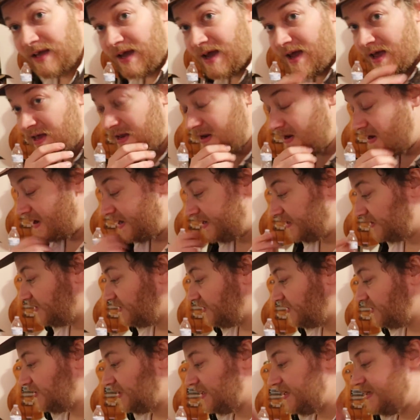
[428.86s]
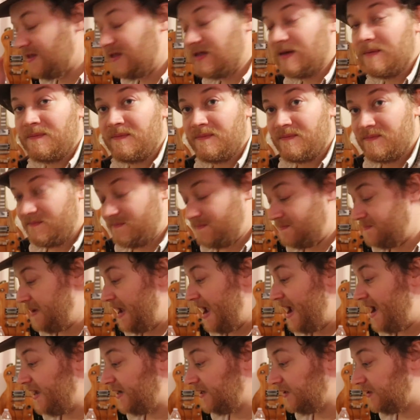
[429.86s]
that and see the
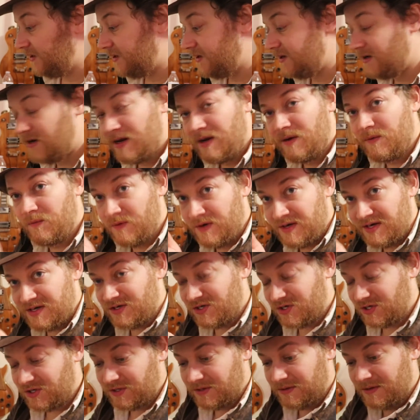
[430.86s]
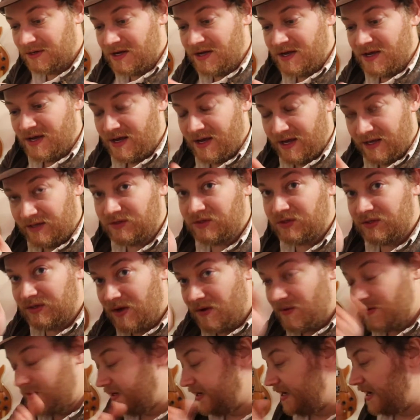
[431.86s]
pattern in which it's
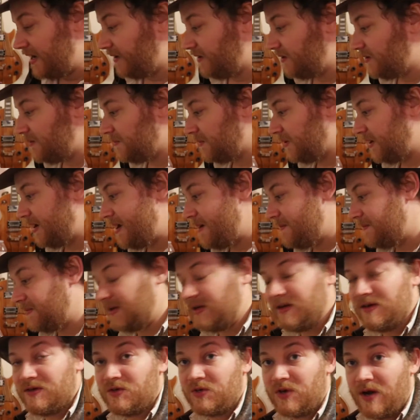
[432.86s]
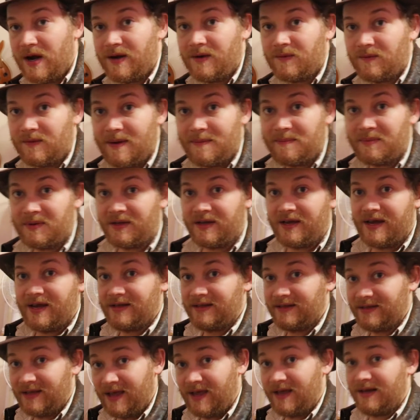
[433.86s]
going down the brim and try to
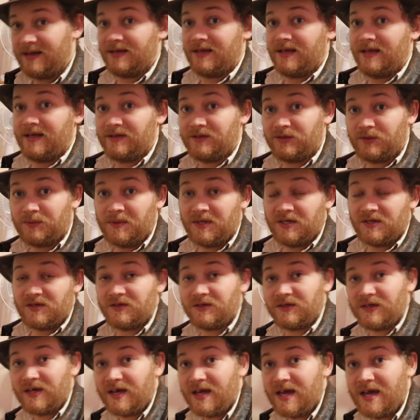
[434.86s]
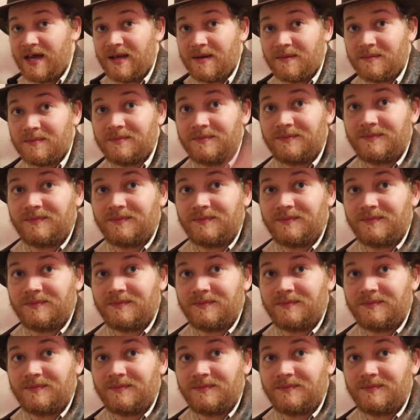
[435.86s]
replicate that as much as I can.